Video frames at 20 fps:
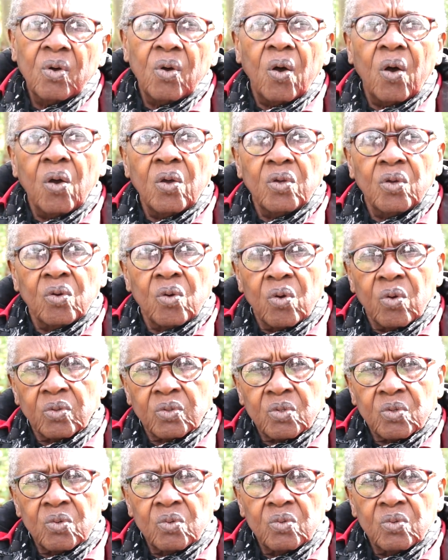or you go
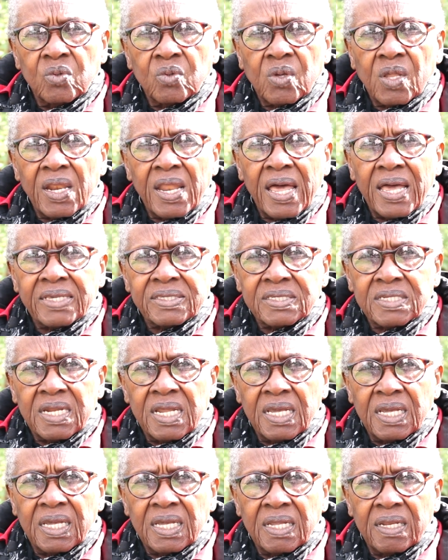to class
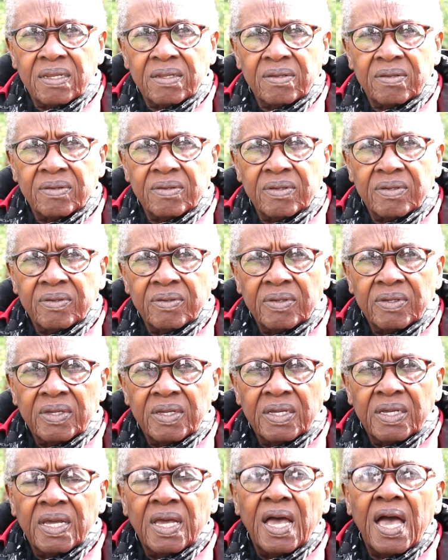naked.
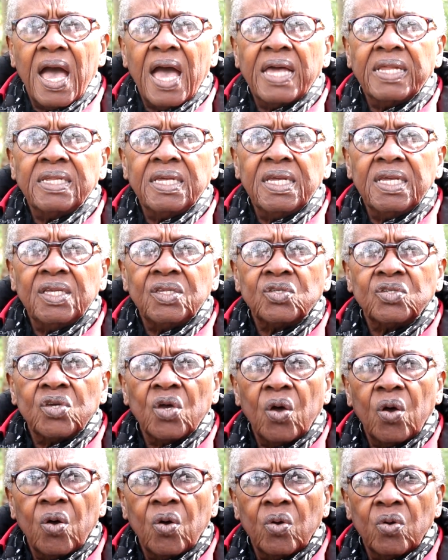And he
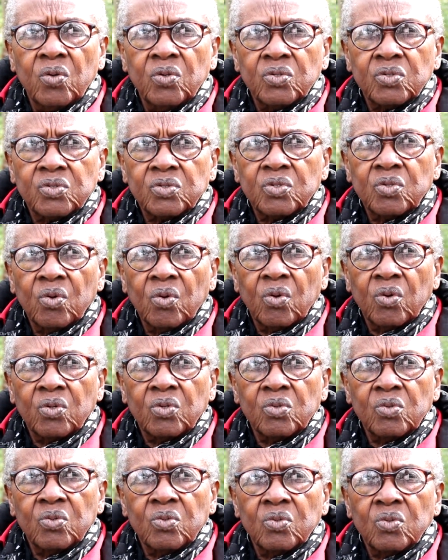chose to go
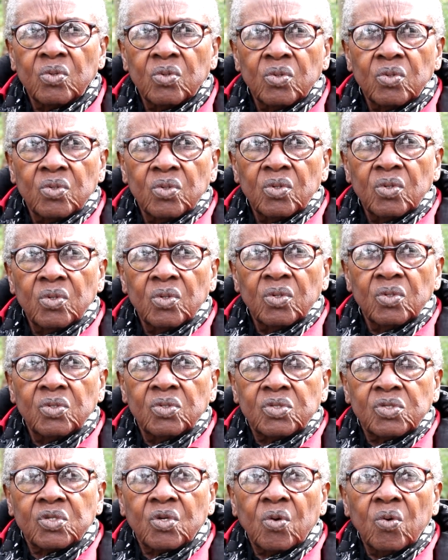to
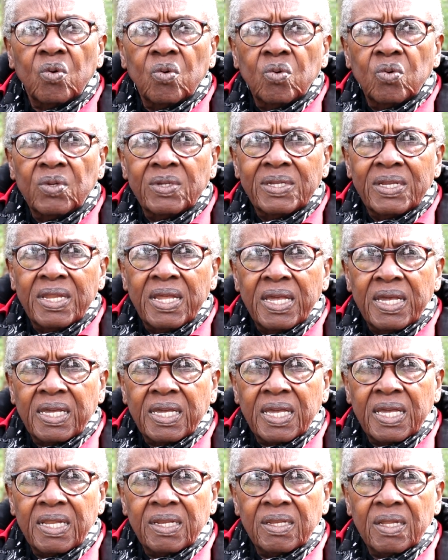school
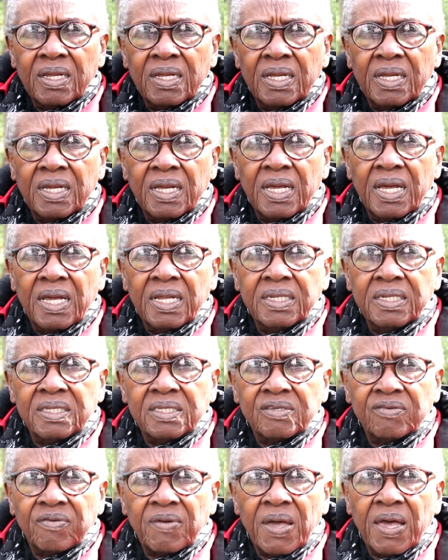naked, and
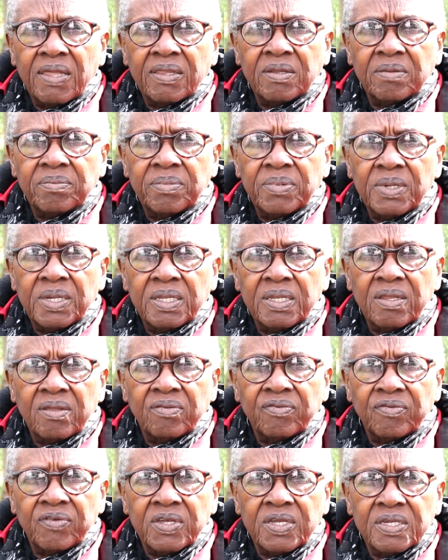his father paid the
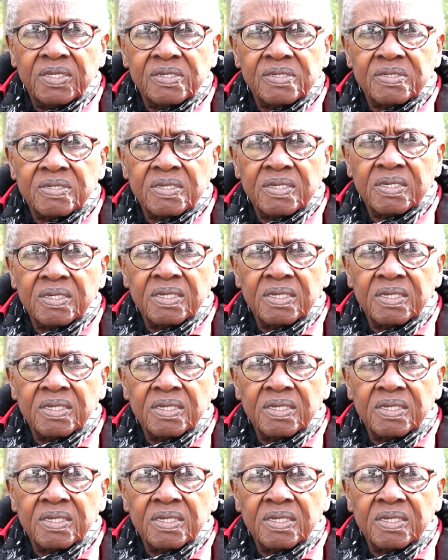fees.